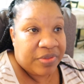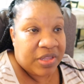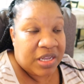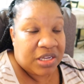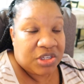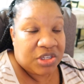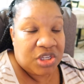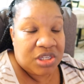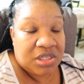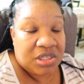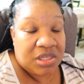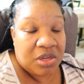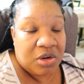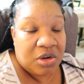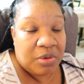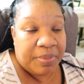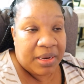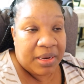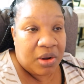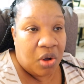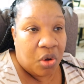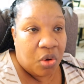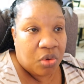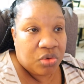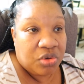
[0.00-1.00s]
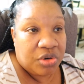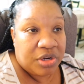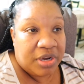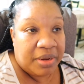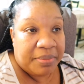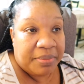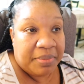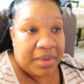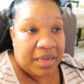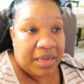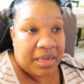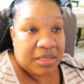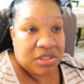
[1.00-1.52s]
she's a little bit older
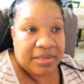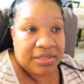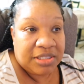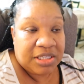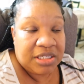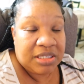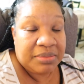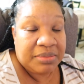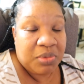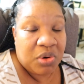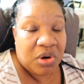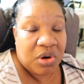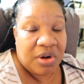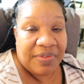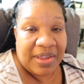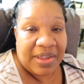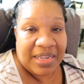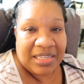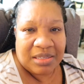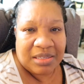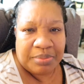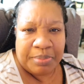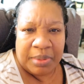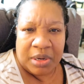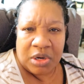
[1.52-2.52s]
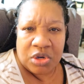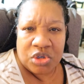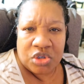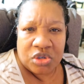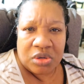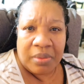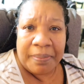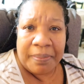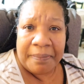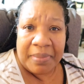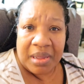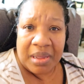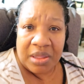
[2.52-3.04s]
than me. She's more of a
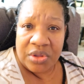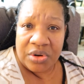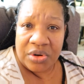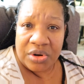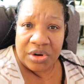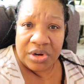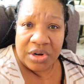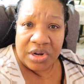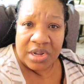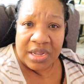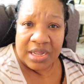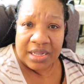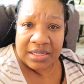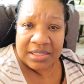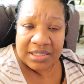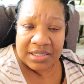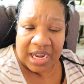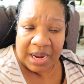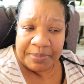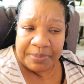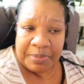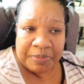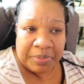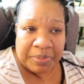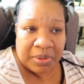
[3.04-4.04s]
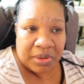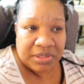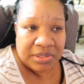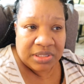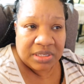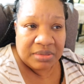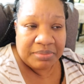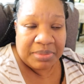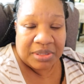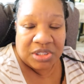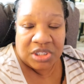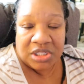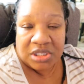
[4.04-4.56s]
spiritual mother type of
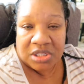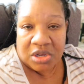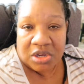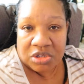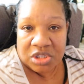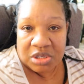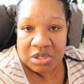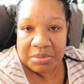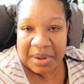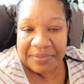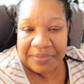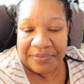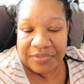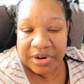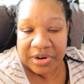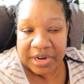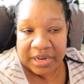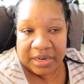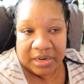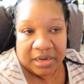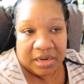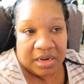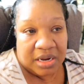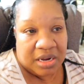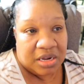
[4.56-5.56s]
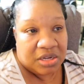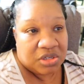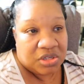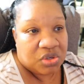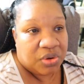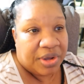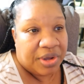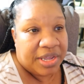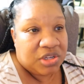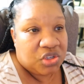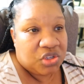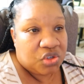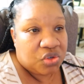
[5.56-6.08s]
person, but she's also my friend.
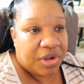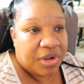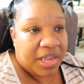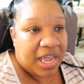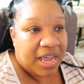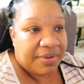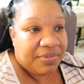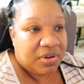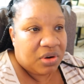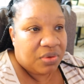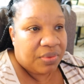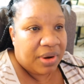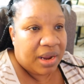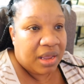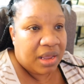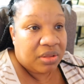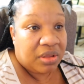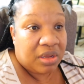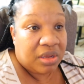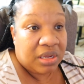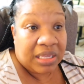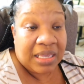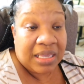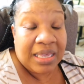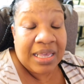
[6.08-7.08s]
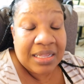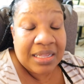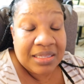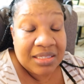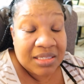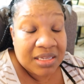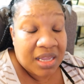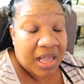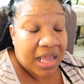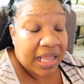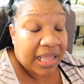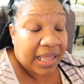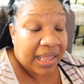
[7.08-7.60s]
So I enjoy having her around. The
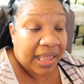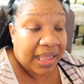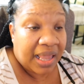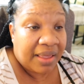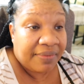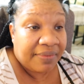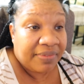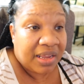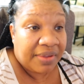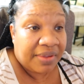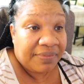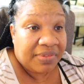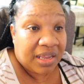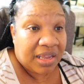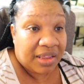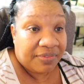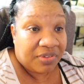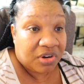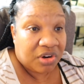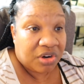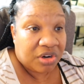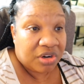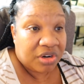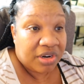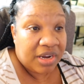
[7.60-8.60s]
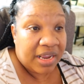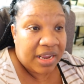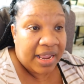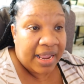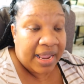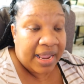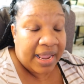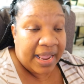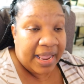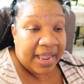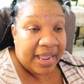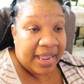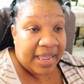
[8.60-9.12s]
kids love, love, love her.
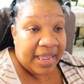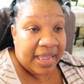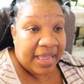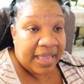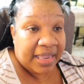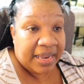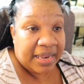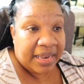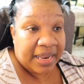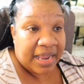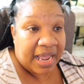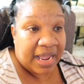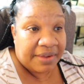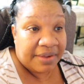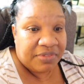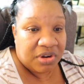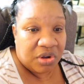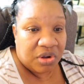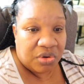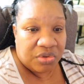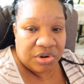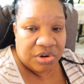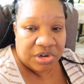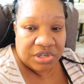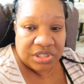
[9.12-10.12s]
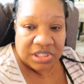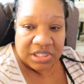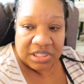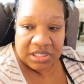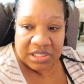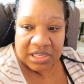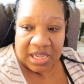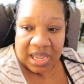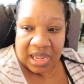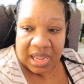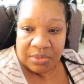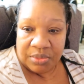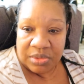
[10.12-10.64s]
And I've known her
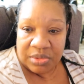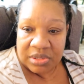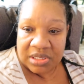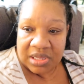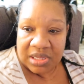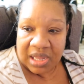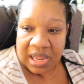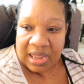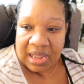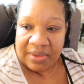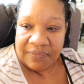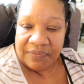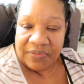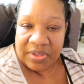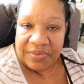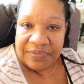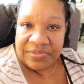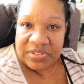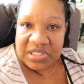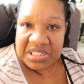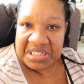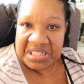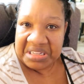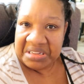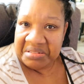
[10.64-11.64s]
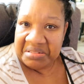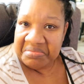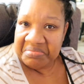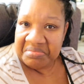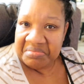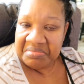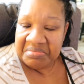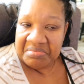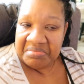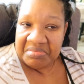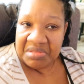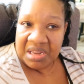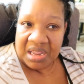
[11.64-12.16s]
since I was like fifteen,
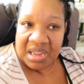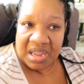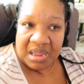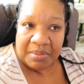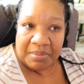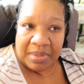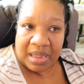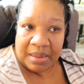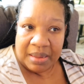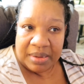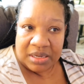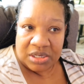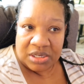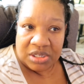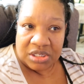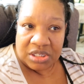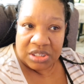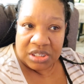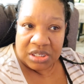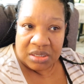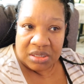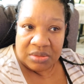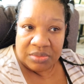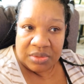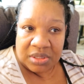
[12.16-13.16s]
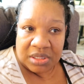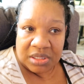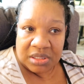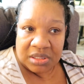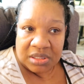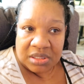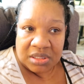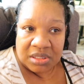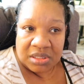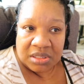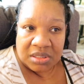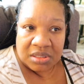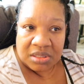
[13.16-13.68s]
and maybe she
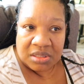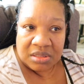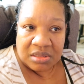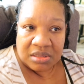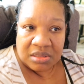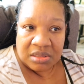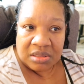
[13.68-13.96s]
was,